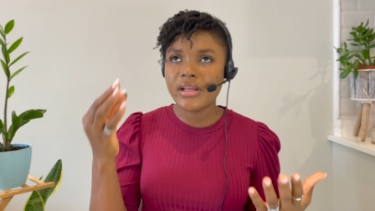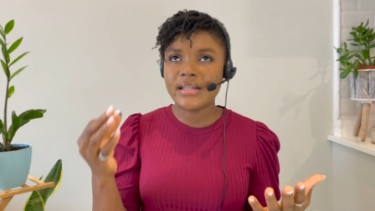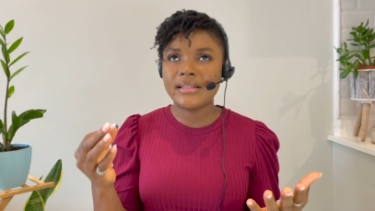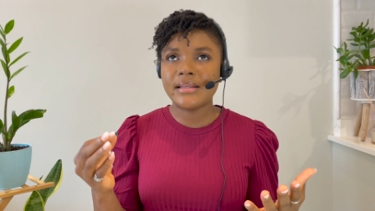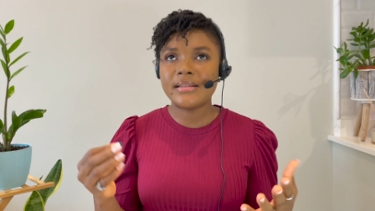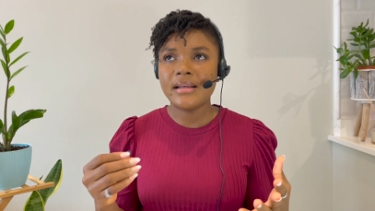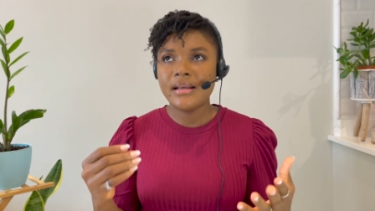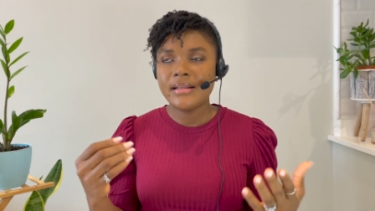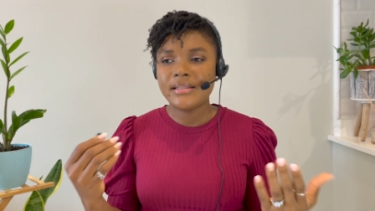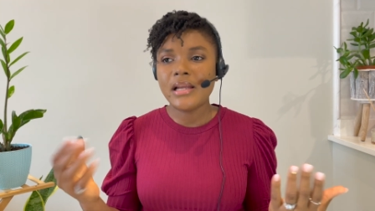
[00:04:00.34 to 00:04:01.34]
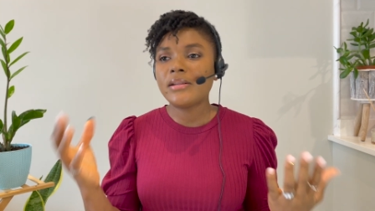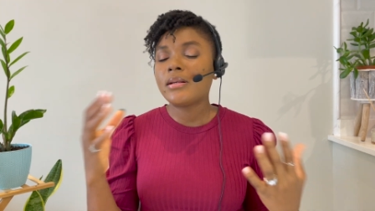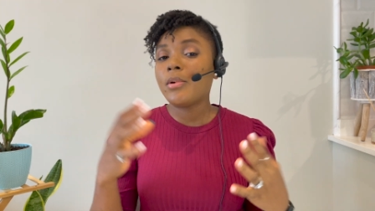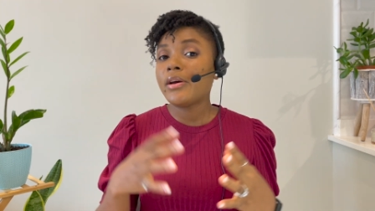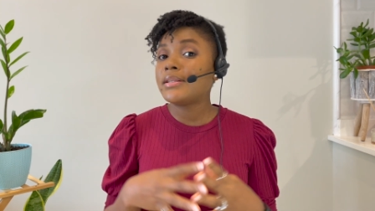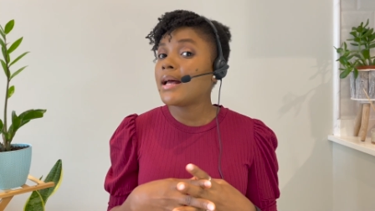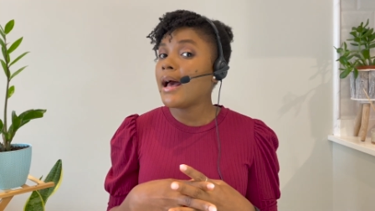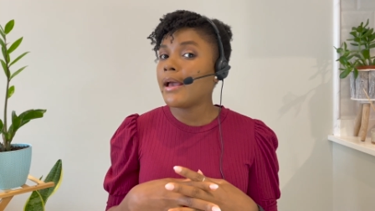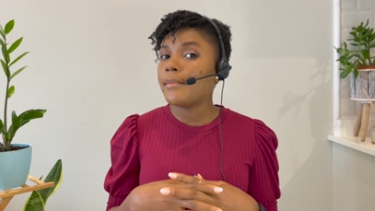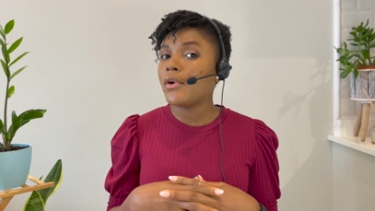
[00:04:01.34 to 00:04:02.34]
that says, tell us about a
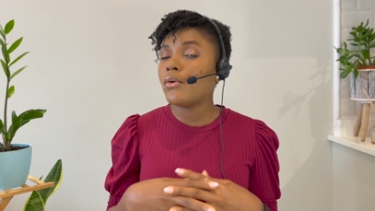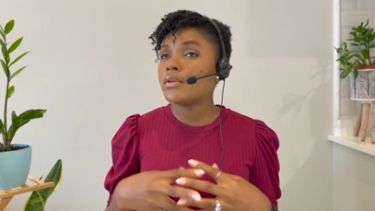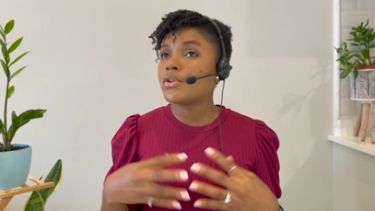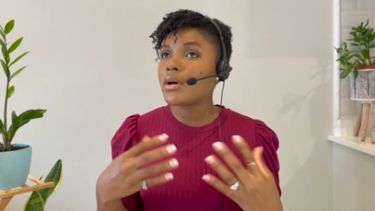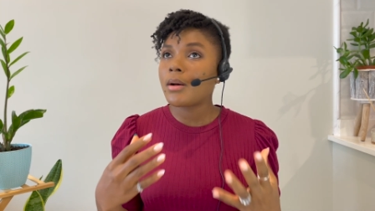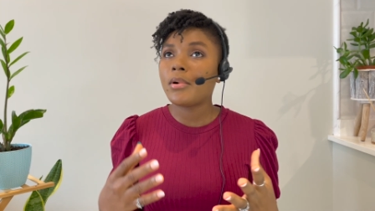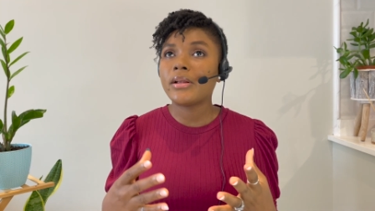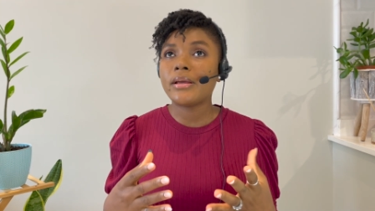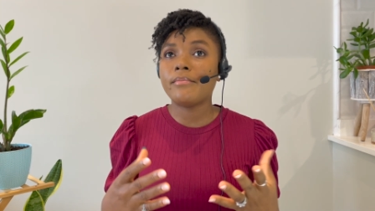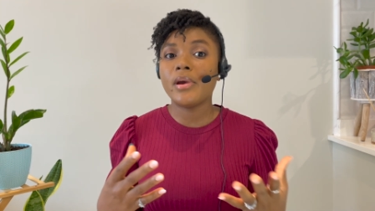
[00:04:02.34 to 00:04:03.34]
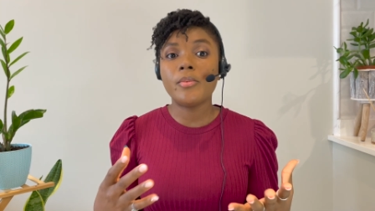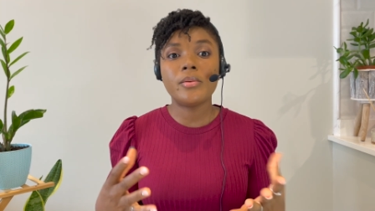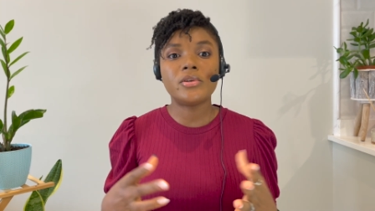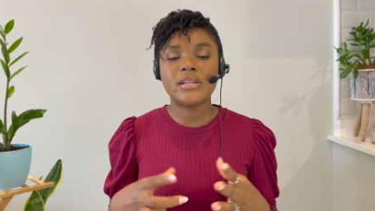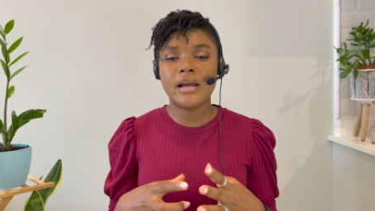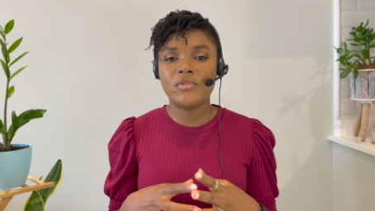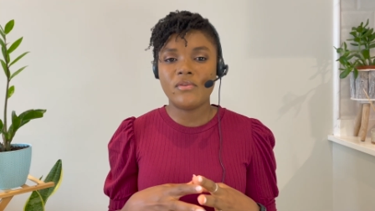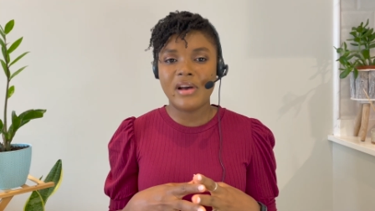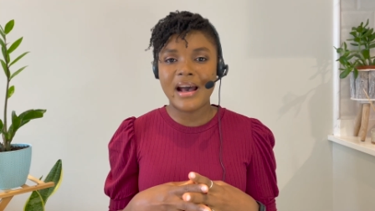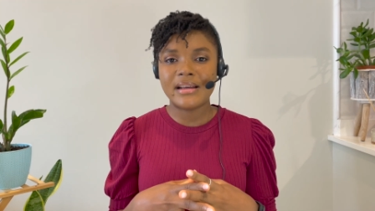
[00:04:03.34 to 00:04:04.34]
time, or talk about a memorable time
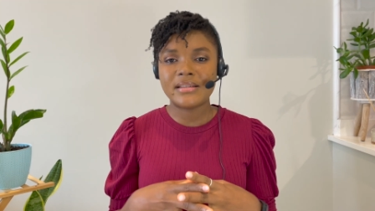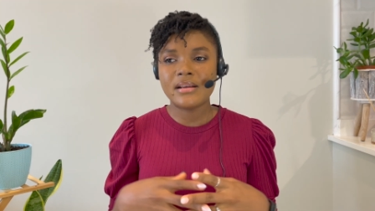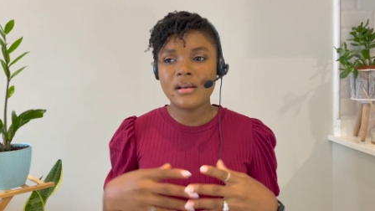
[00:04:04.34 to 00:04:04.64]
you've had.